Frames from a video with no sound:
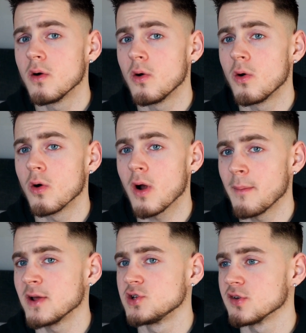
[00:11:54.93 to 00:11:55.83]
Or
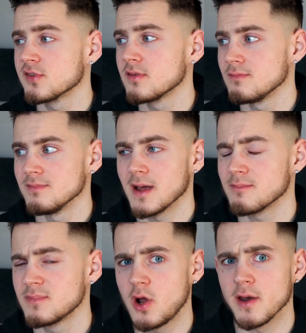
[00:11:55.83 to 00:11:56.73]
am I just like
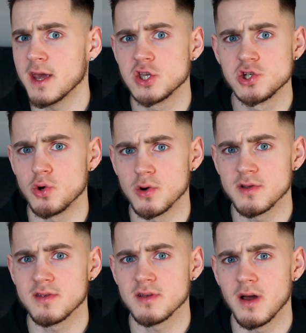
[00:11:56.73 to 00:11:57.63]
cutting it
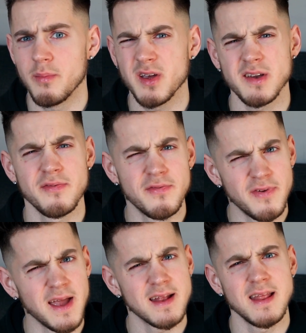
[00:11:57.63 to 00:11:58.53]
short because I
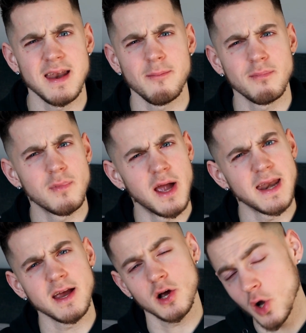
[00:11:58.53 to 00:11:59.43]
think that I'm
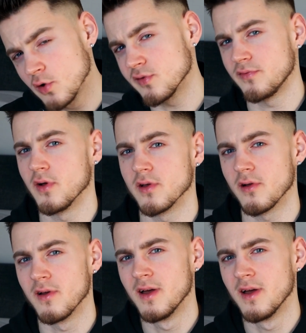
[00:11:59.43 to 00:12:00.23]
getting close to failure?